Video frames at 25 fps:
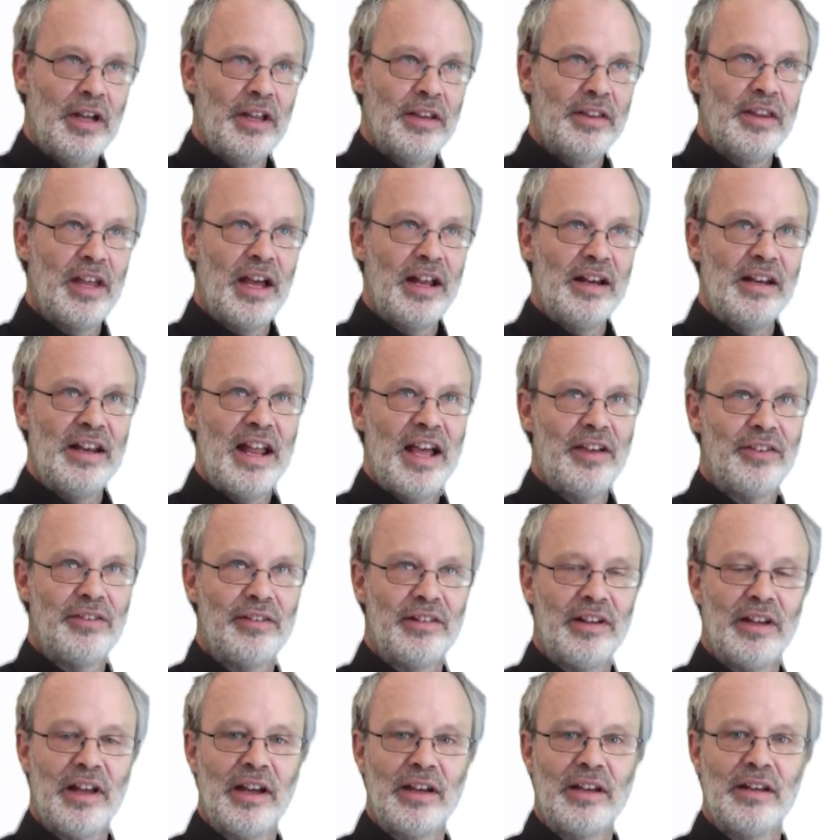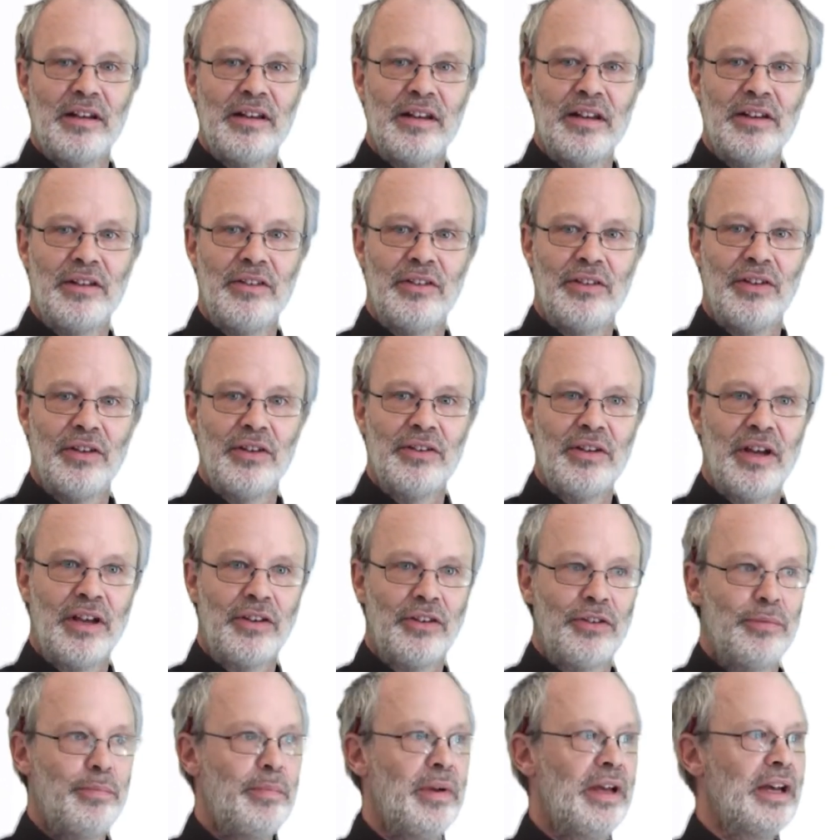They're less likely to
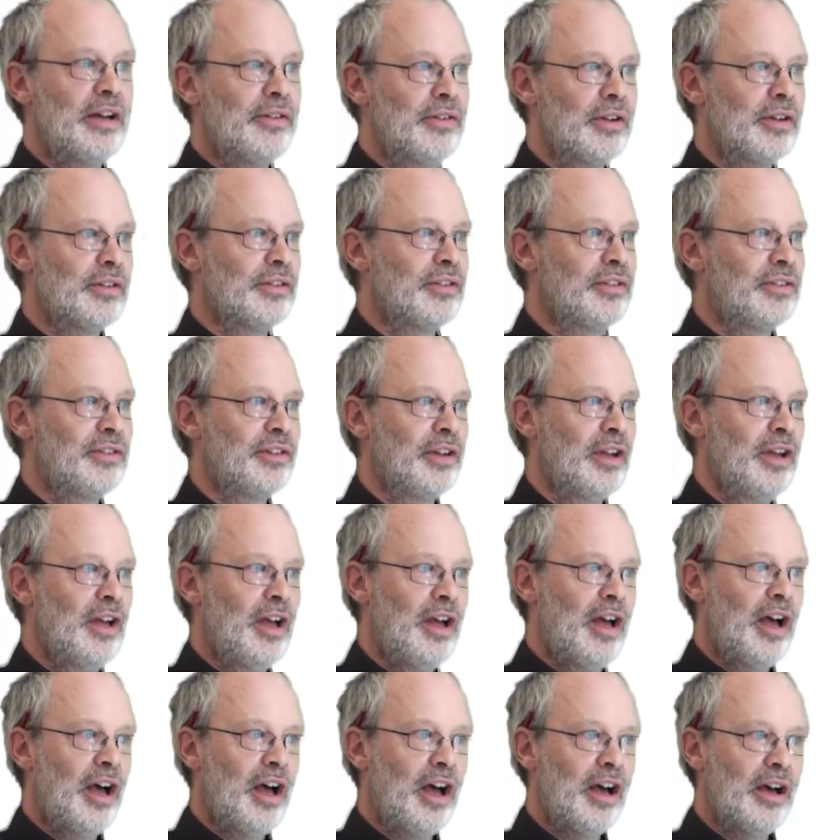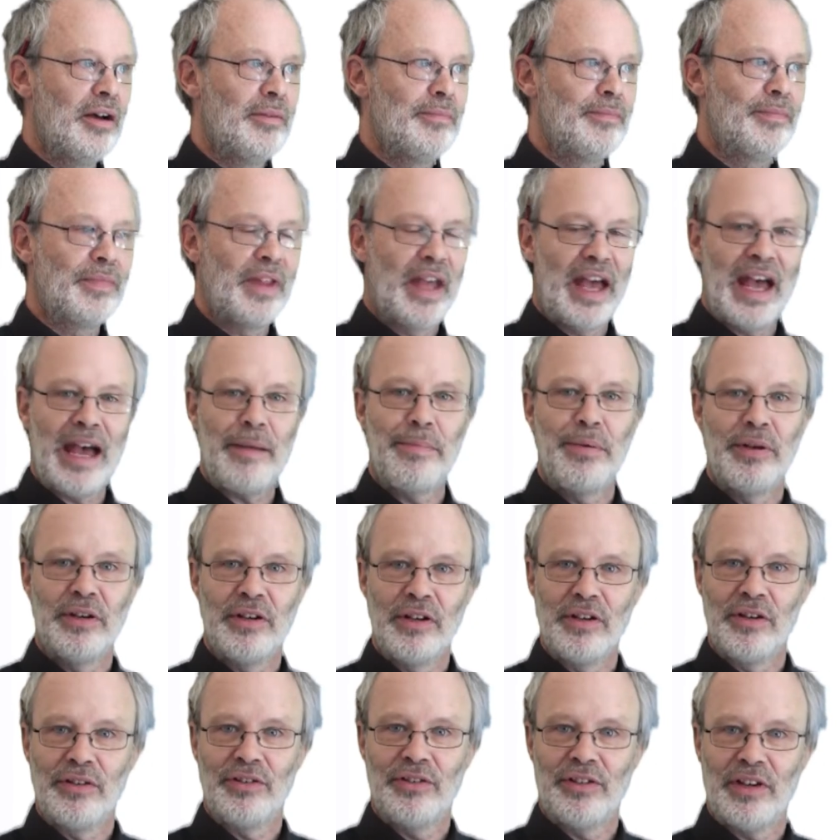experience
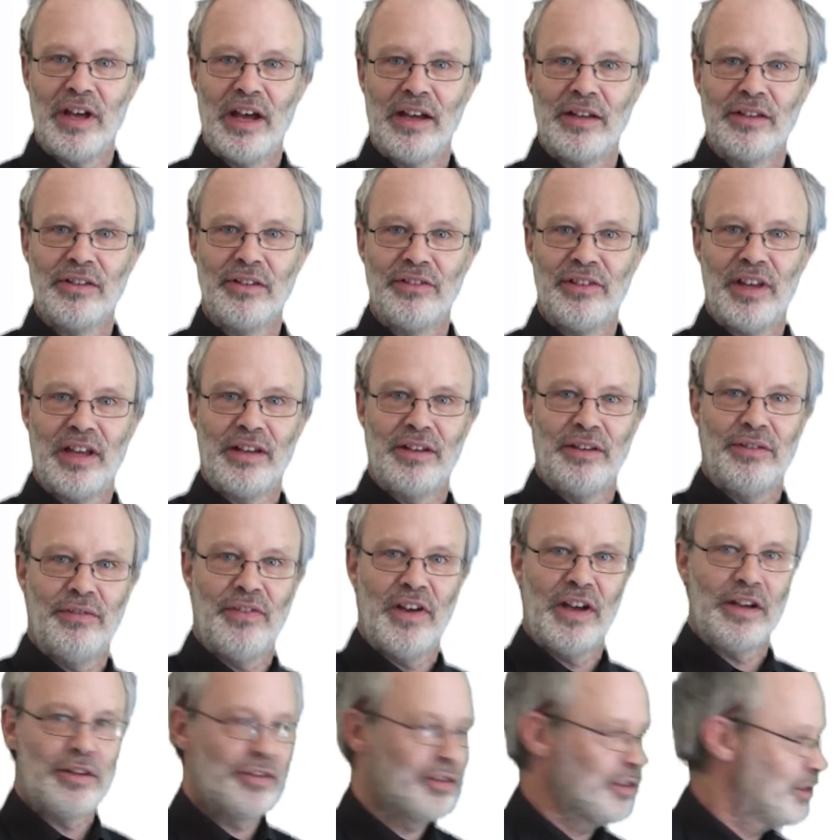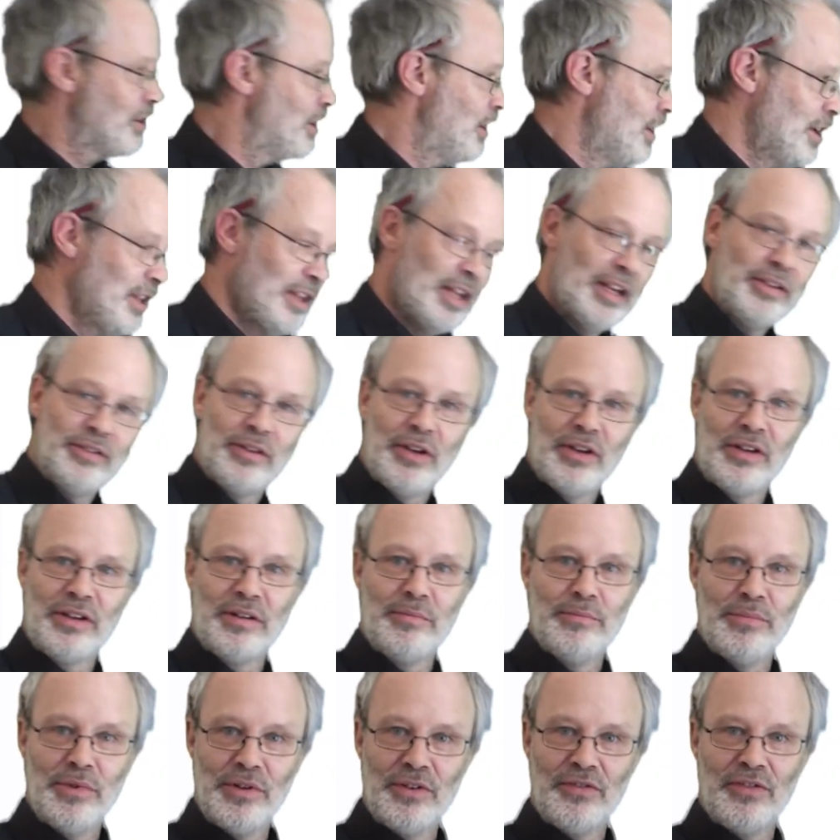happiness and satisfaction. That's going to
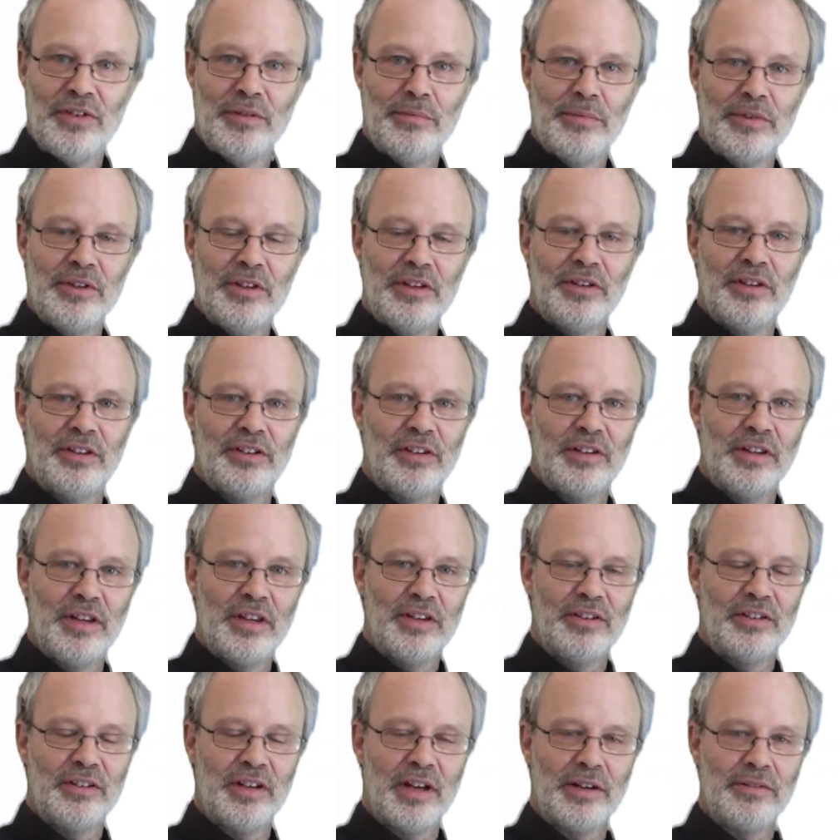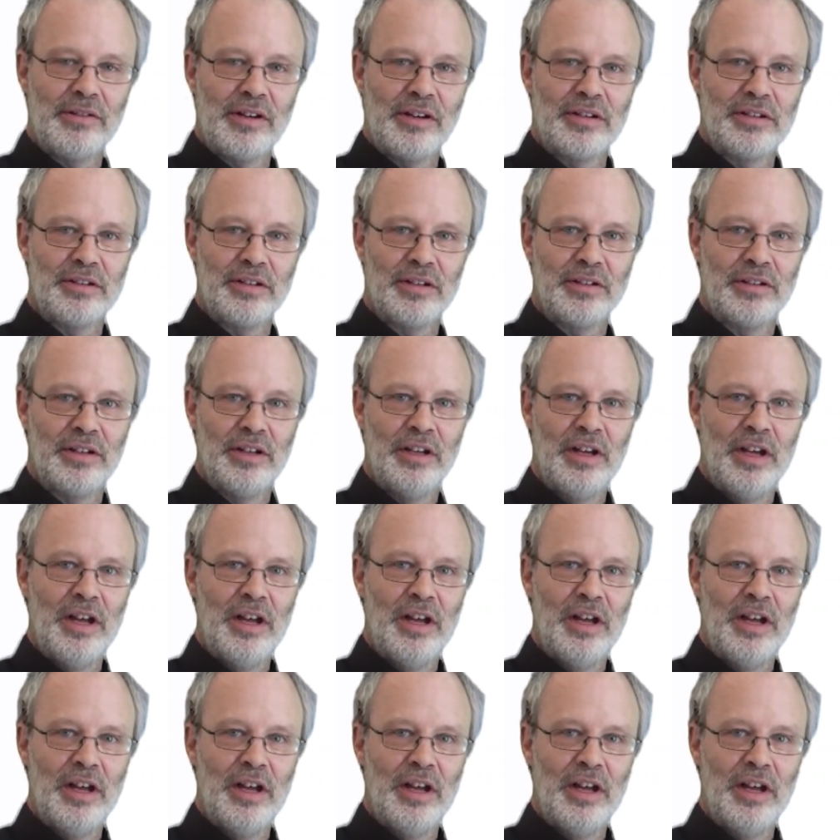move them in this direction.